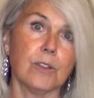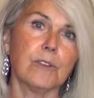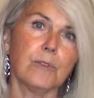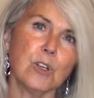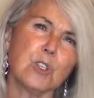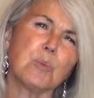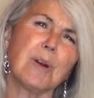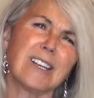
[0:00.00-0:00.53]
The
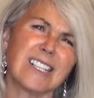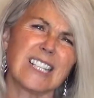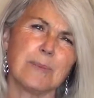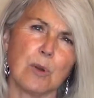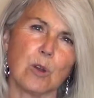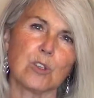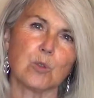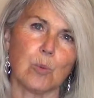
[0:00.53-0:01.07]
first one is the
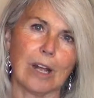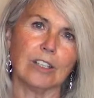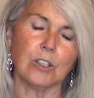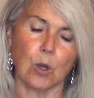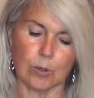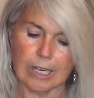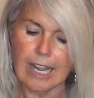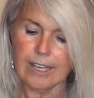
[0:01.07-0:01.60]
most
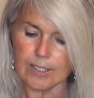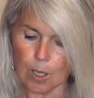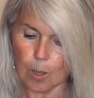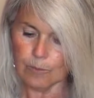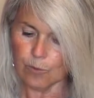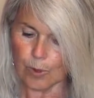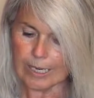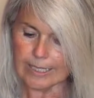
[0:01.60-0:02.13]
well-known,
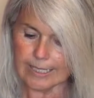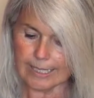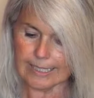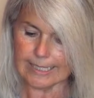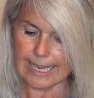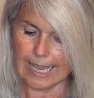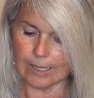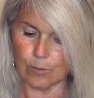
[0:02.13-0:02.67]
Psalm
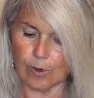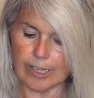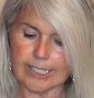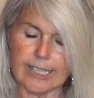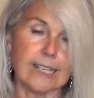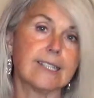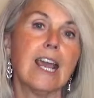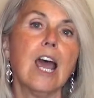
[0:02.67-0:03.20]
46:10, where he
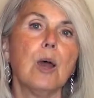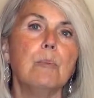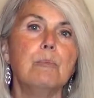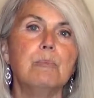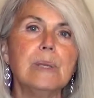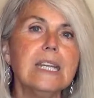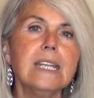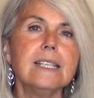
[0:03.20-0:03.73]
says,
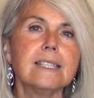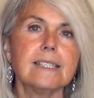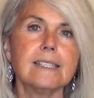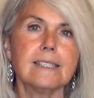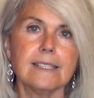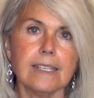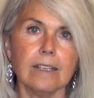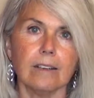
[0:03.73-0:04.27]
"Be
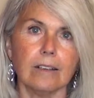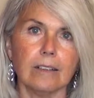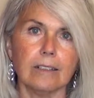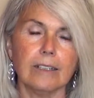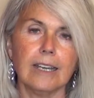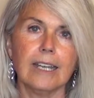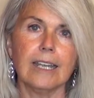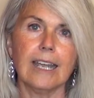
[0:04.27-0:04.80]

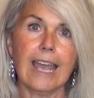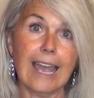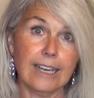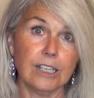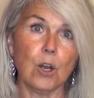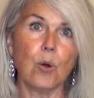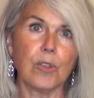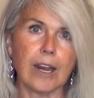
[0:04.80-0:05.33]
still
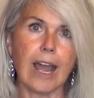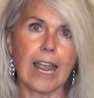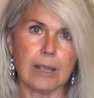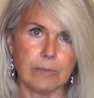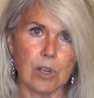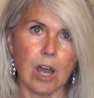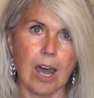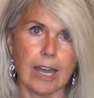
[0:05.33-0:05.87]
and know that I
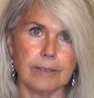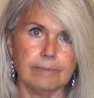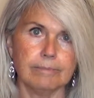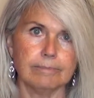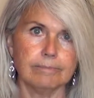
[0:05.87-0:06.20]
am God."